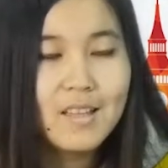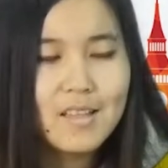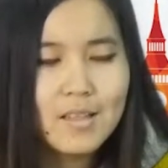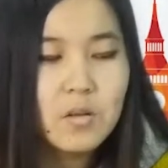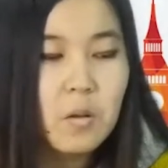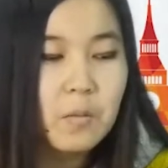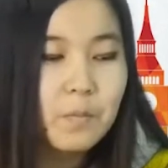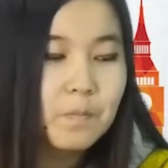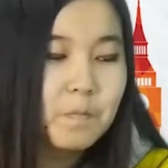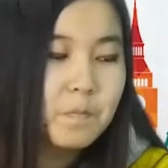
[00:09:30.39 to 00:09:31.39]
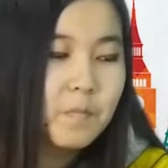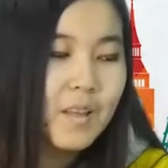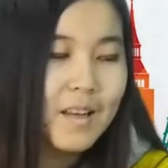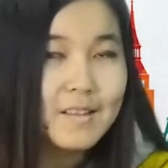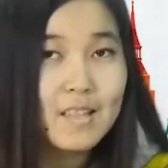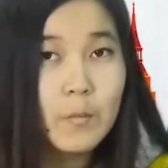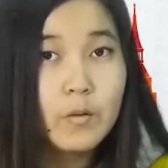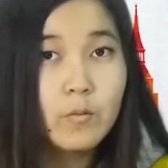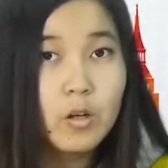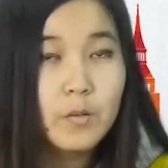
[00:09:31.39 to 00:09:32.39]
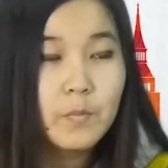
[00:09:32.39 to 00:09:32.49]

That's all. Next, number 4.